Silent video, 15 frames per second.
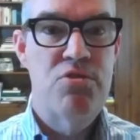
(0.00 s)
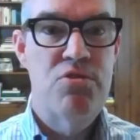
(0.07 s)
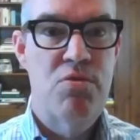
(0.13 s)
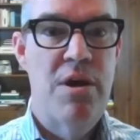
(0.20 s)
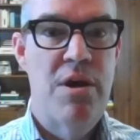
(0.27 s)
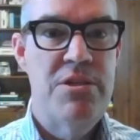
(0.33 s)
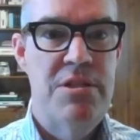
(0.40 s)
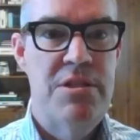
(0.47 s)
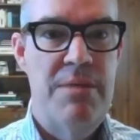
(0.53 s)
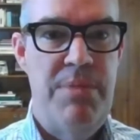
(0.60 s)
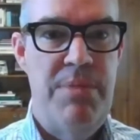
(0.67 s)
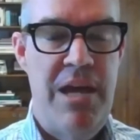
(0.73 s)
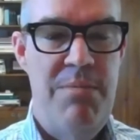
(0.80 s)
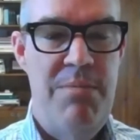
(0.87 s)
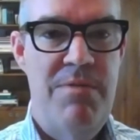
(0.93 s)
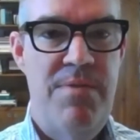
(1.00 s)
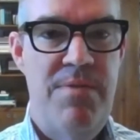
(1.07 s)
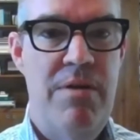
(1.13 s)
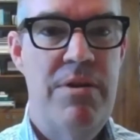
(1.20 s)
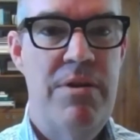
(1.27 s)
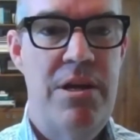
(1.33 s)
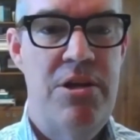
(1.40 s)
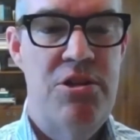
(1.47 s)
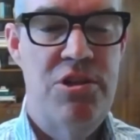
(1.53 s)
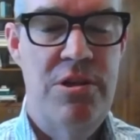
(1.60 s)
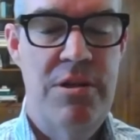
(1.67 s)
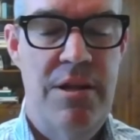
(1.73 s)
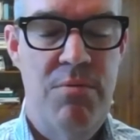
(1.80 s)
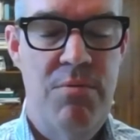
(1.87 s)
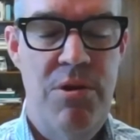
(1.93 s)
trust that became a
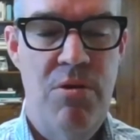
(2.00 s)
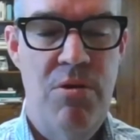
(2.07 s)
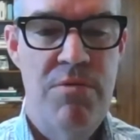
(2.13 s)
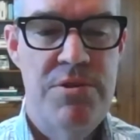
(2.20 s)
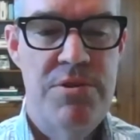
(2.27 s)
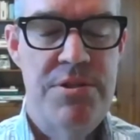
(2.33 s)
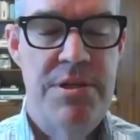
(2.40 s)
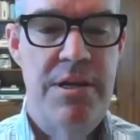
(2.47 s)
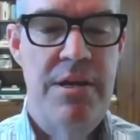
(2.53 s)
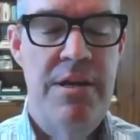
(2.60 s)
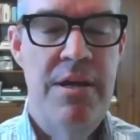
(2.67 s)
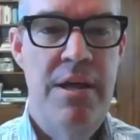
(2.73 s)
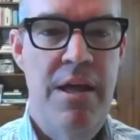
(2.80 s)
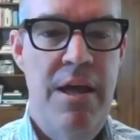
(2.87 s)
foundation that we oversee